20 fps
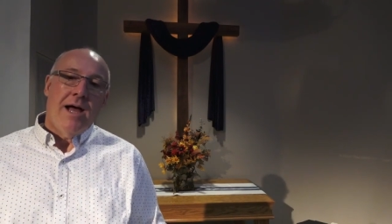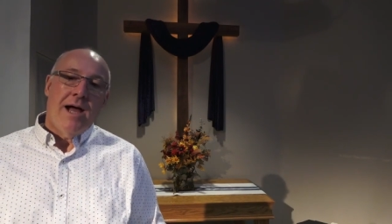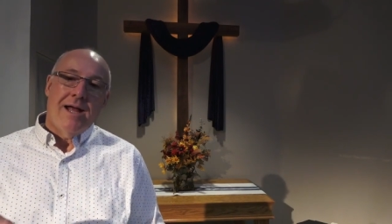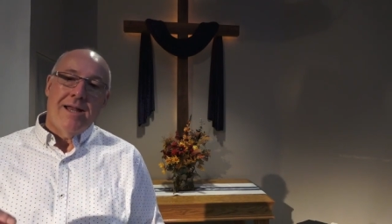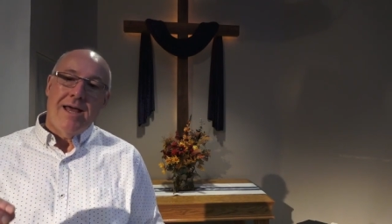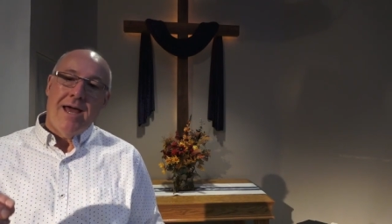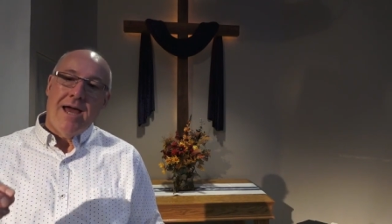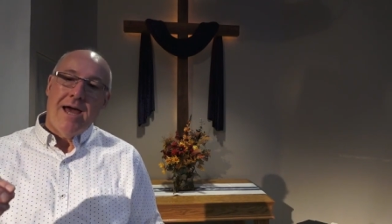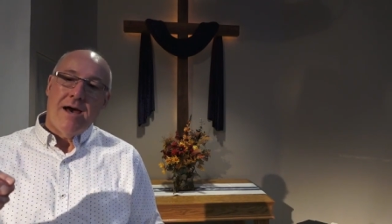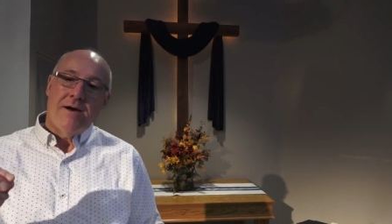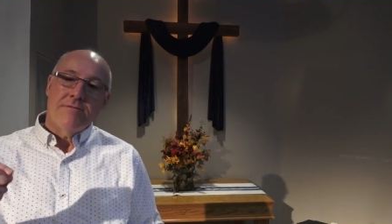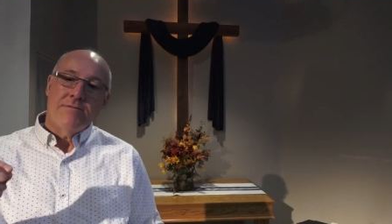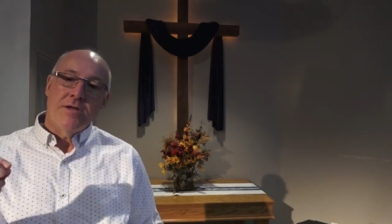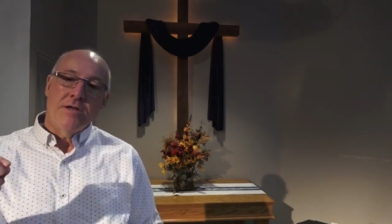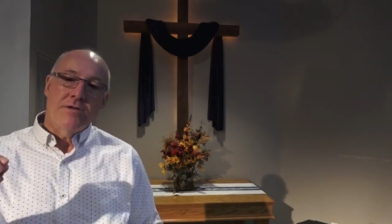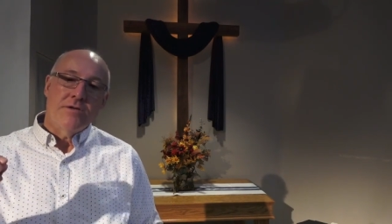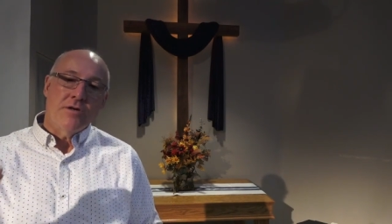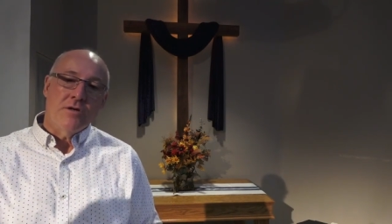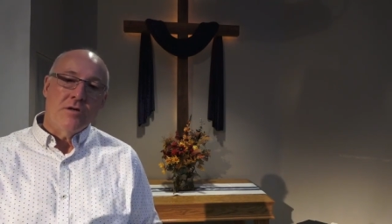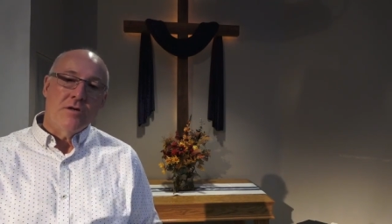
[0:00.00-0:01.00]
and have
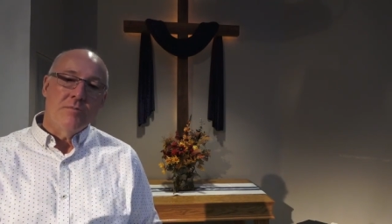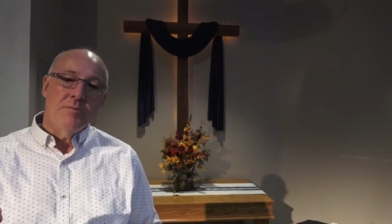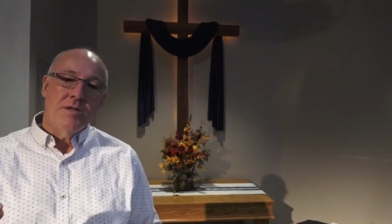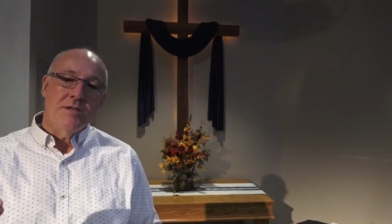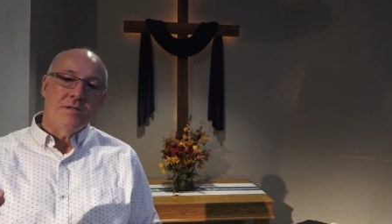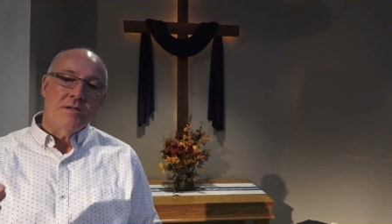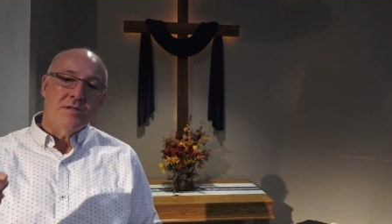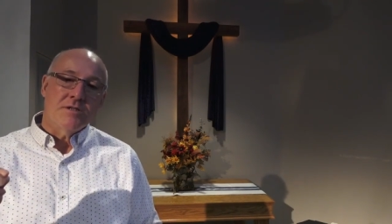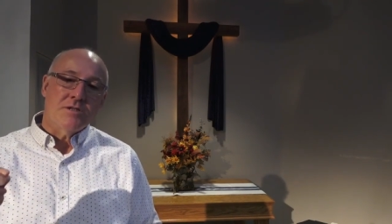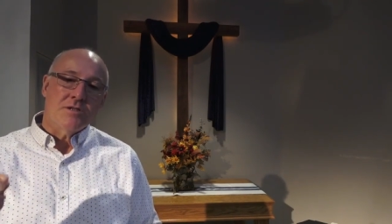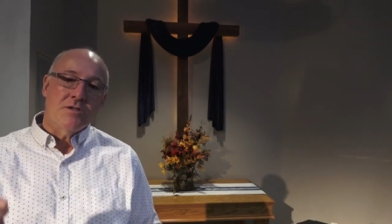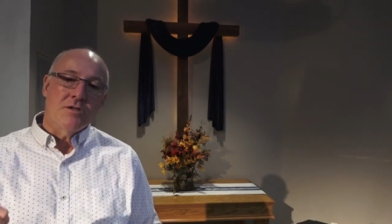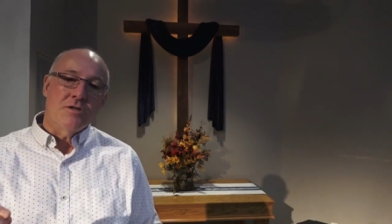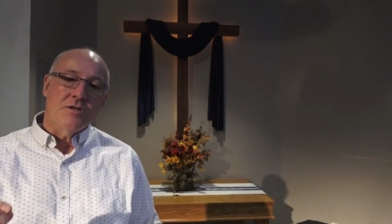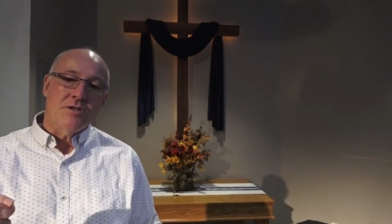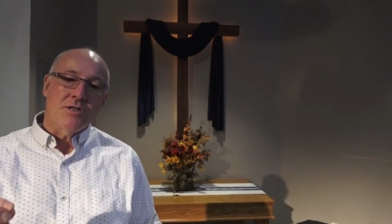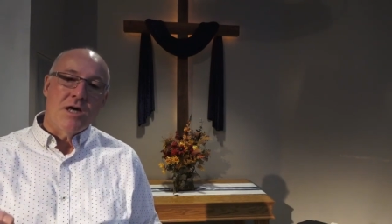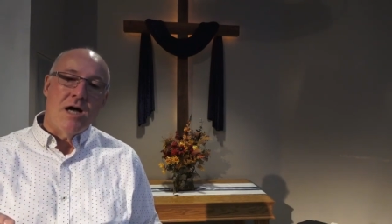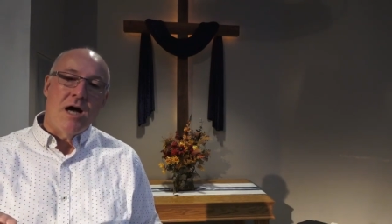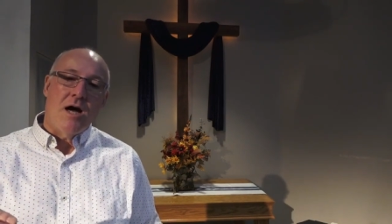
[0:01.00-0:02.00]
determined to
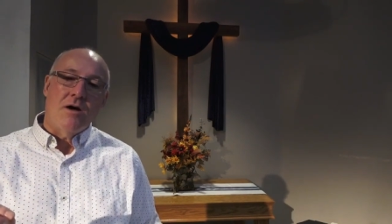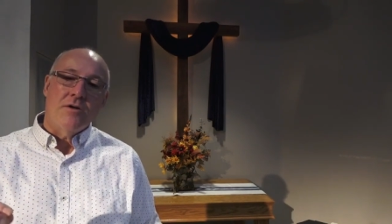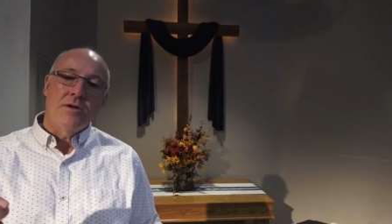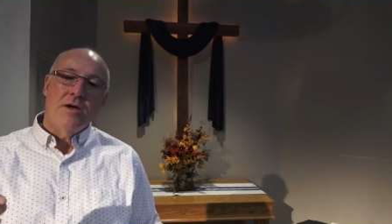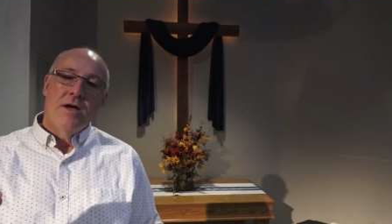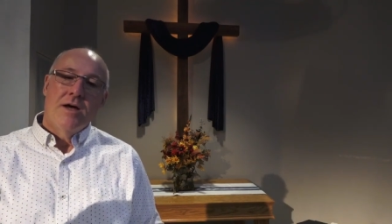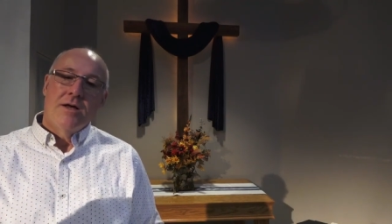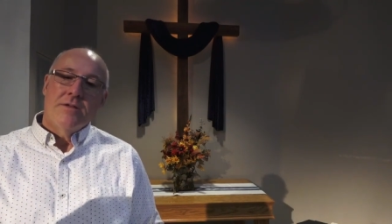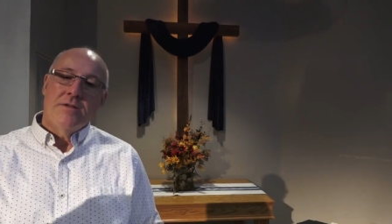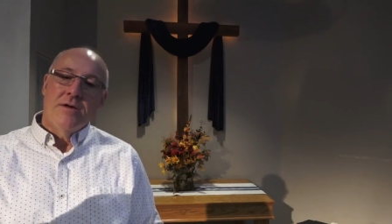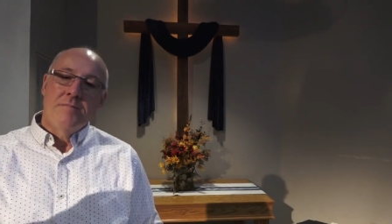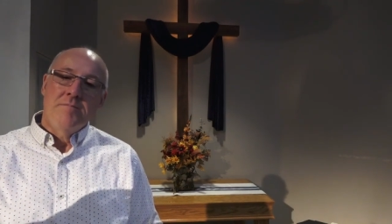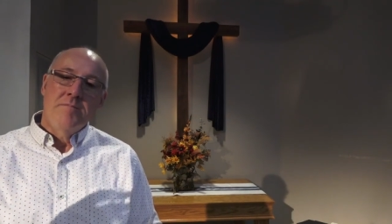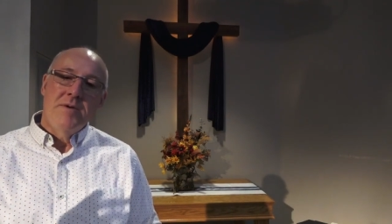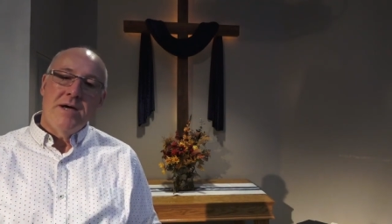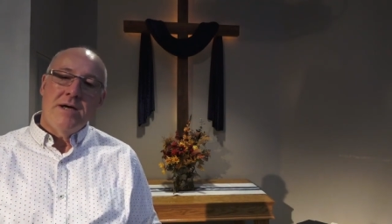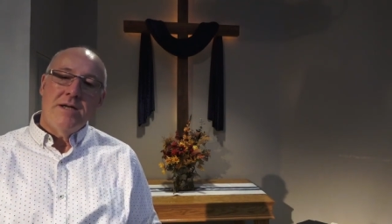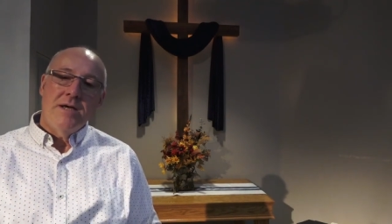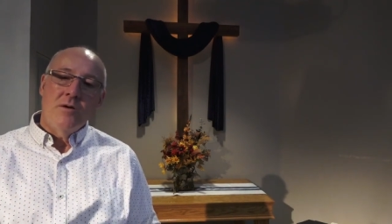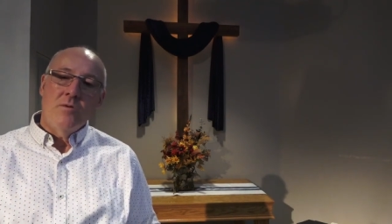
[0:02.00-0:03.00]
search out the
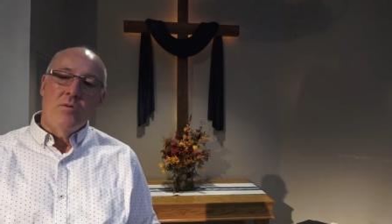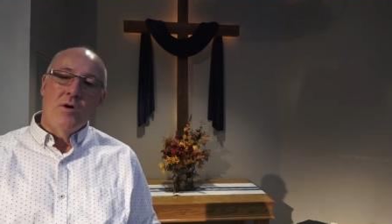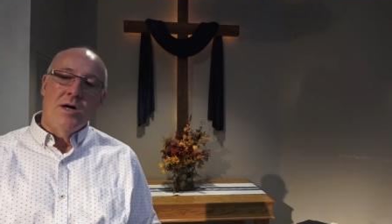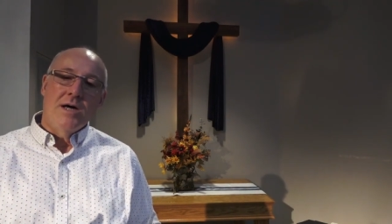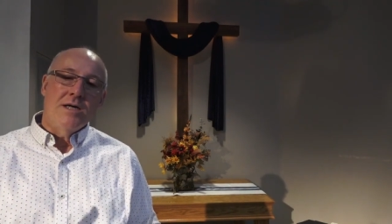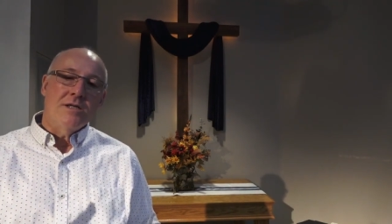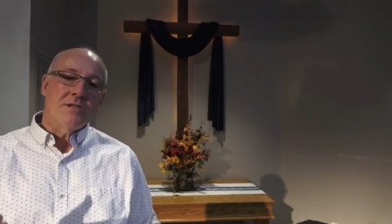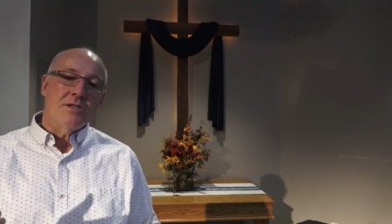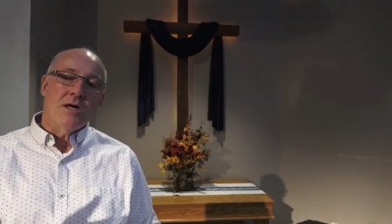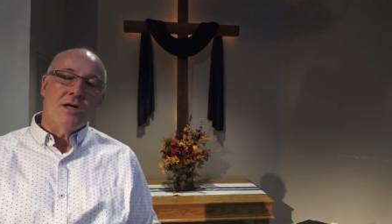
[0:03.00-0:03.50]
many ways